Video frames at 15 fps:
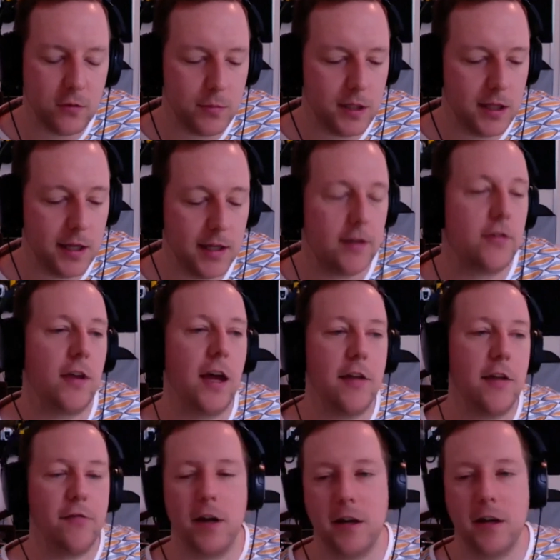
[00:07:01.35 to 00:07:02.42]
It'd be like
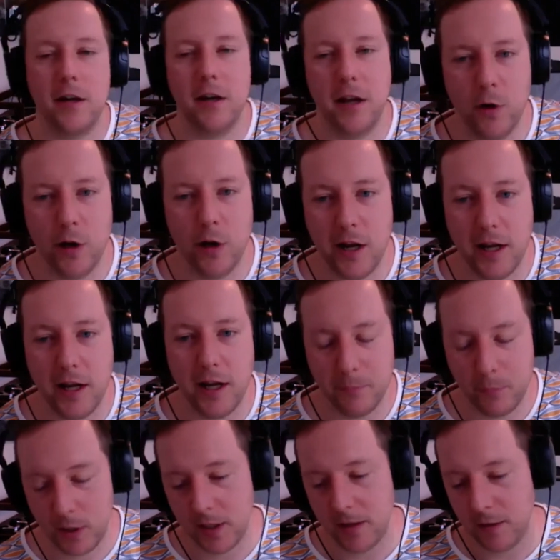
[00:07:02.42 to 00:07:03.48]
sci-fi night one
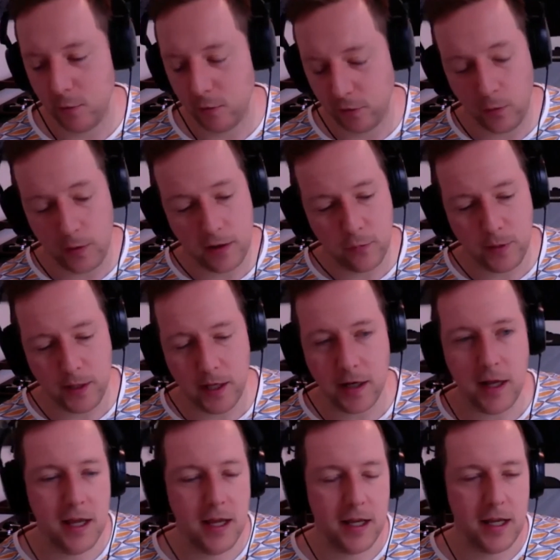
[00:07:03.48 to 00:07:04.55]
night, but there would always be an